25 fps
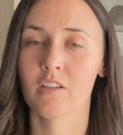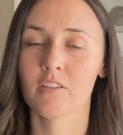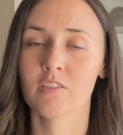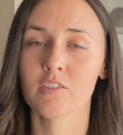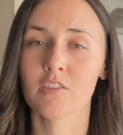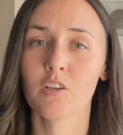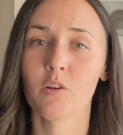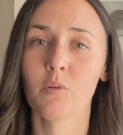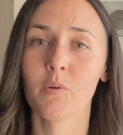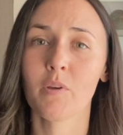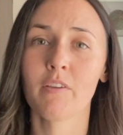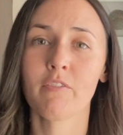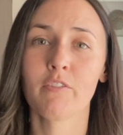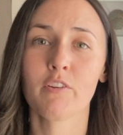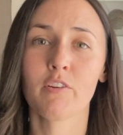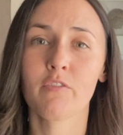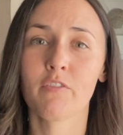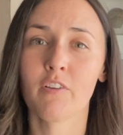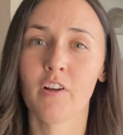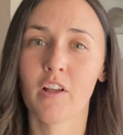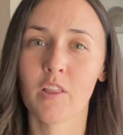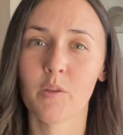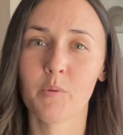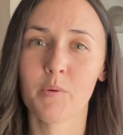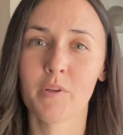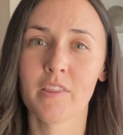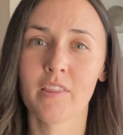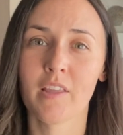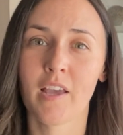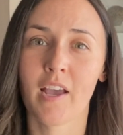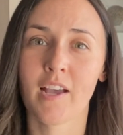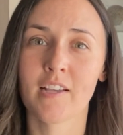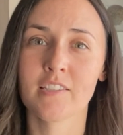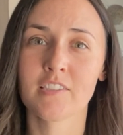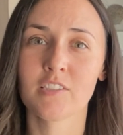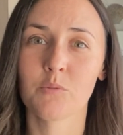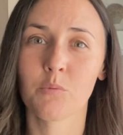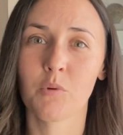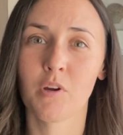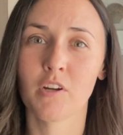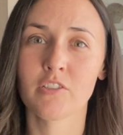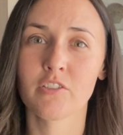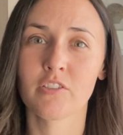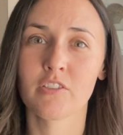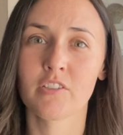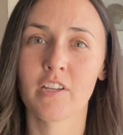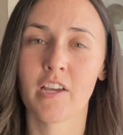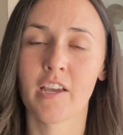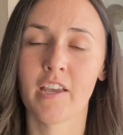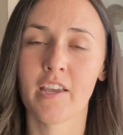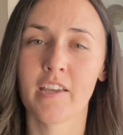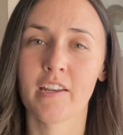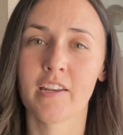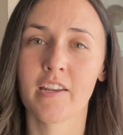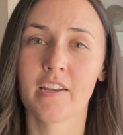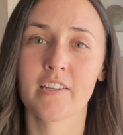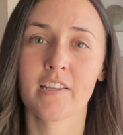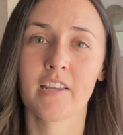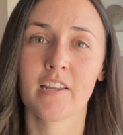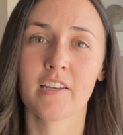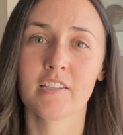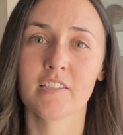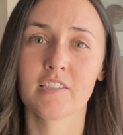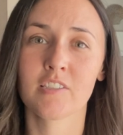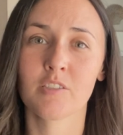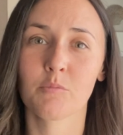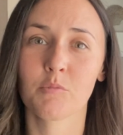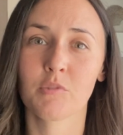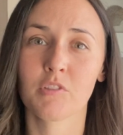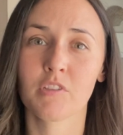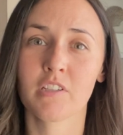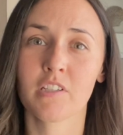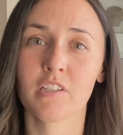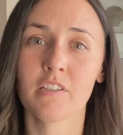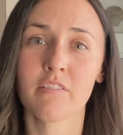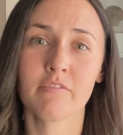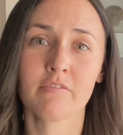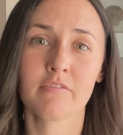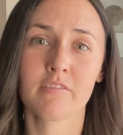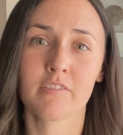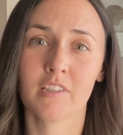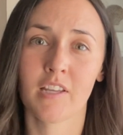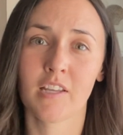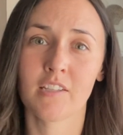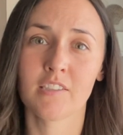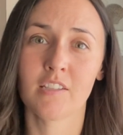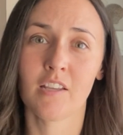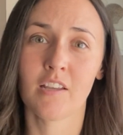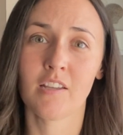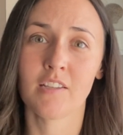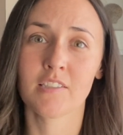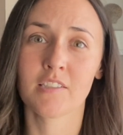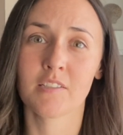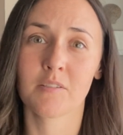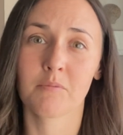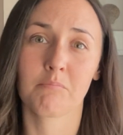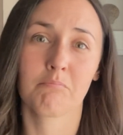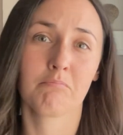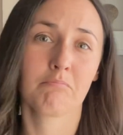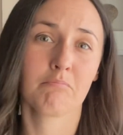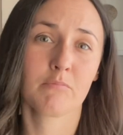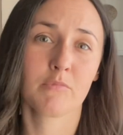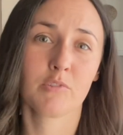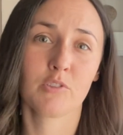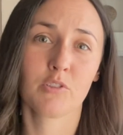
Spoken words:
So if you're following the Acid Watcher diet and getting some relief, that's awesome.